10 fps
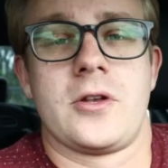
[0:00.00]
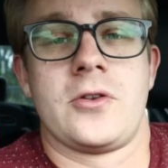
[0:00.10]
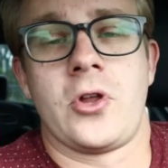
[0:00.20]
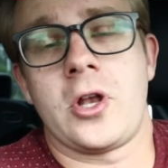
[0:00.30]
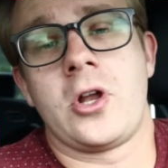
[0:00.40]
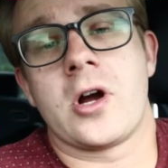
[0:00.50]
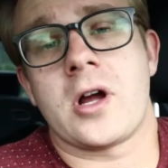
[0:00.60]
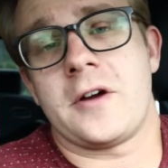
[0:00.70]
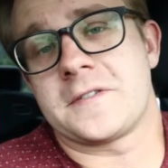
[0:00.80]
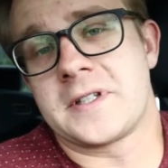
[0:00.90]
Not long
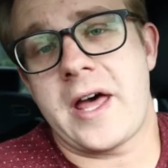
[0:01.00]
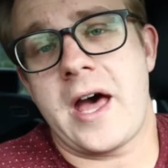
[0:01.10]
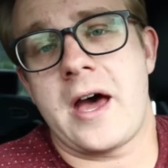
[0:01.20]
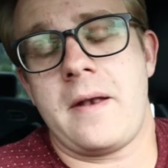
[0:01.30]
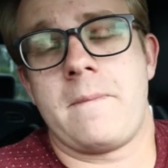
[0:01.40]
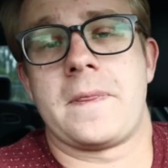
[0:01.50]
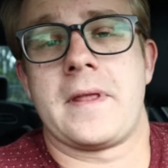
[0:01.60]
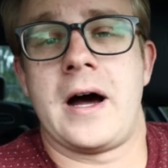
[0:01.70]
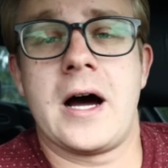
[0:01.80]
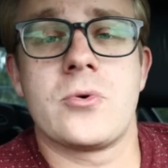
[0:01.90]
after that,
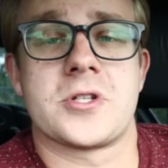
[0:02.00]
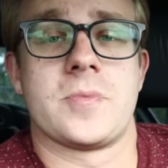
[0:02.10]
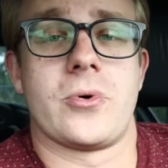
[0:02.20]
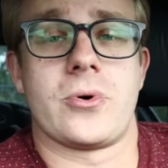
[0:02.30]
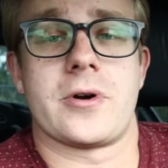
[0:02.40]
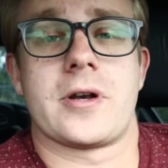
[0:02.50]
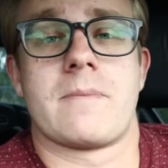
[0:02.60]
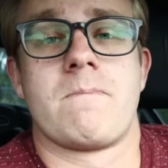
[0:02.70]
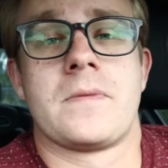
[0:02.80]
I was born,